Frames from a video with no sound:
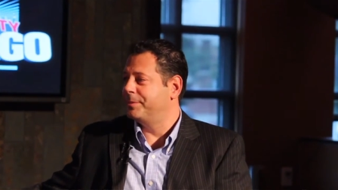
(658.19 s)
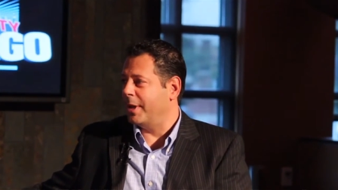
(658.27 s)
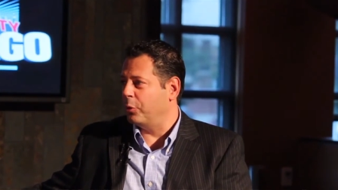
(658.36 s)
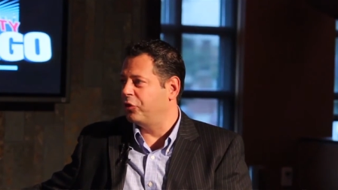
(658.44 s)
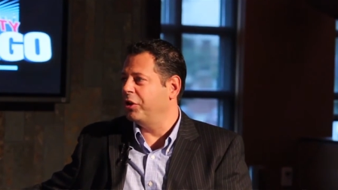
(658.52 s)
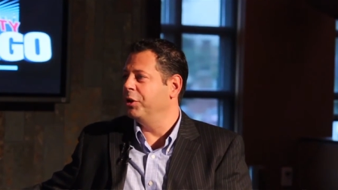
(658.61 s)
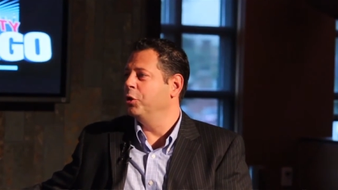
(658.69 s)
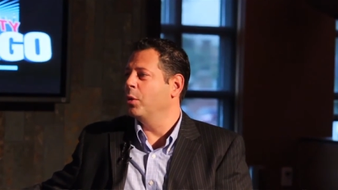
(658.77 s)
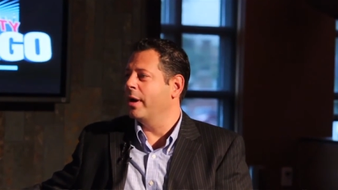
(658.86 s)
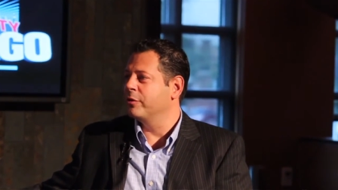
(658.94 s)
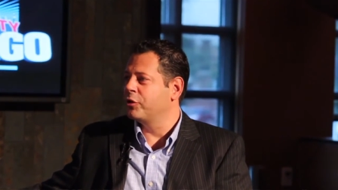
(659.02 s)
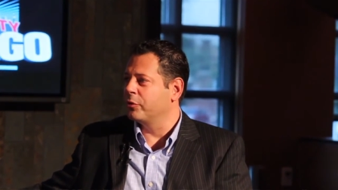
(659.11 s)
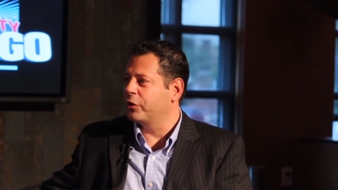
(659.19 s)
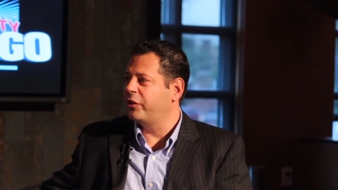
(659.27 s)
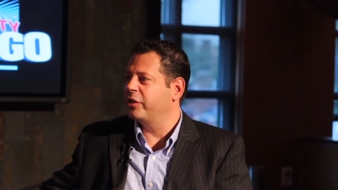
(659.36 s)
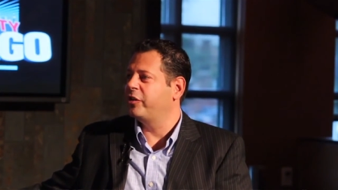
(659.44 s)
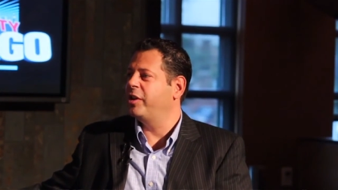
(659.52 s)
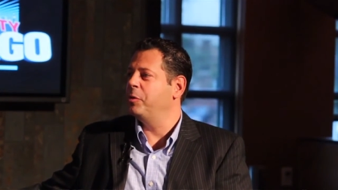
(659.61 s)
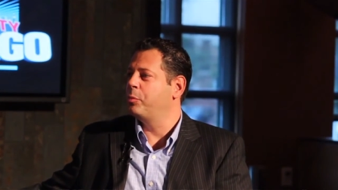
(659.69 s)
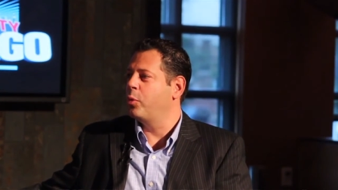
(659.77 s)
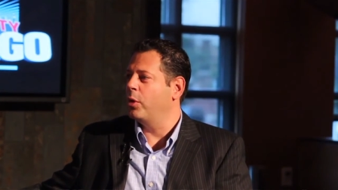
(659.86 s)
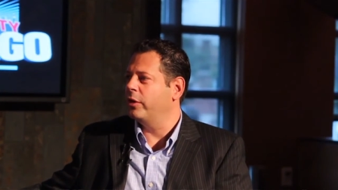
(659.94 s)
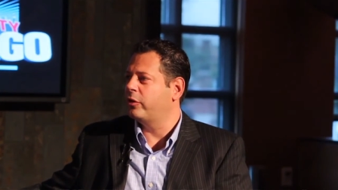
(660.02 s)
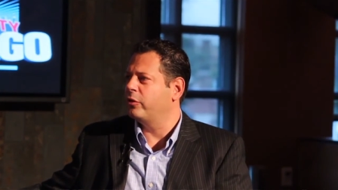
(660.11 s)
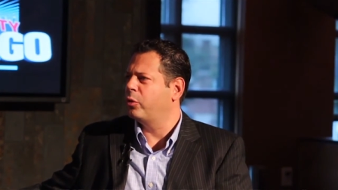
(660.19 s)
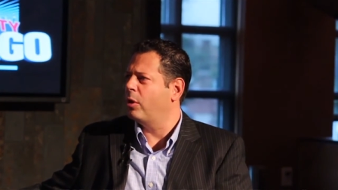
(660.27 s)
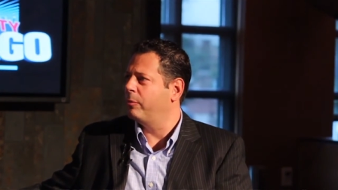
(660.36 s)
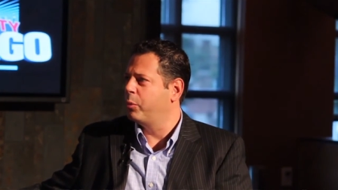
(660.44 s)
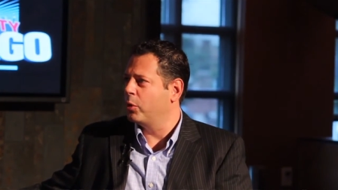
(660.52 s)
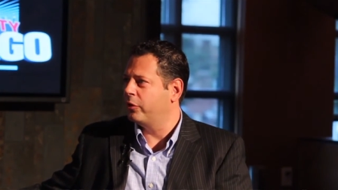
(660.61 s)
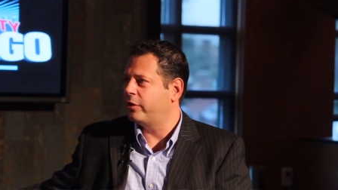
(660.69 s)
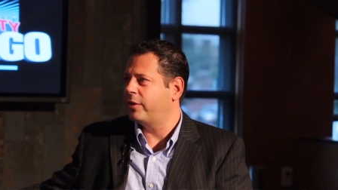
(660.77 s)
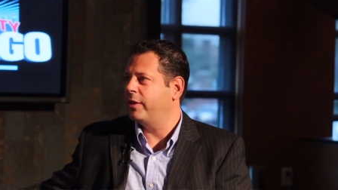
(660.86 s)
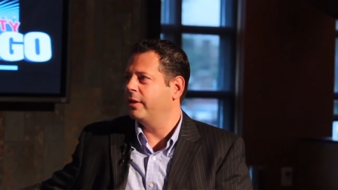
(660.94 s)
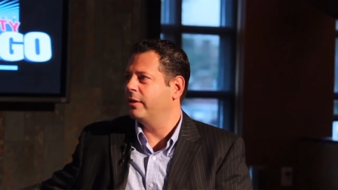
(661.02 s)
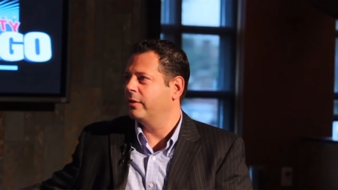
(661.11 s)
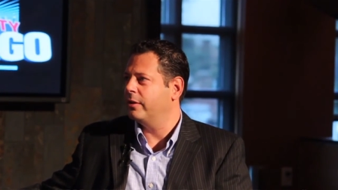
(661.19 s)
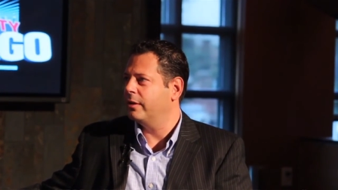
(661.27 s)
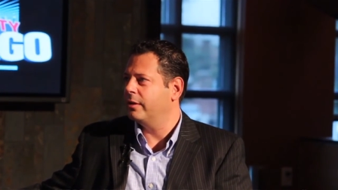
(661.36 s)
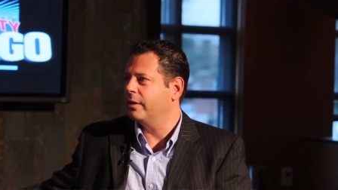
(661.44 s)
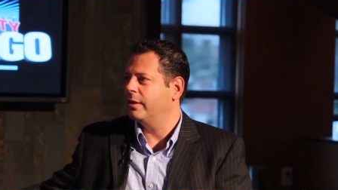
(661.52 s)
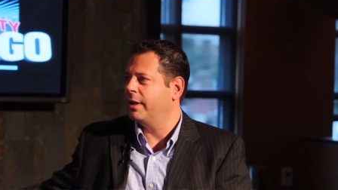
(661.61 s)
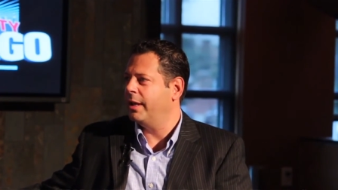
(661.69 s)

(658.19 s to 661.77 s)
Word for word: That was the year you averaged over 16 points and 12 boards, I think, a, a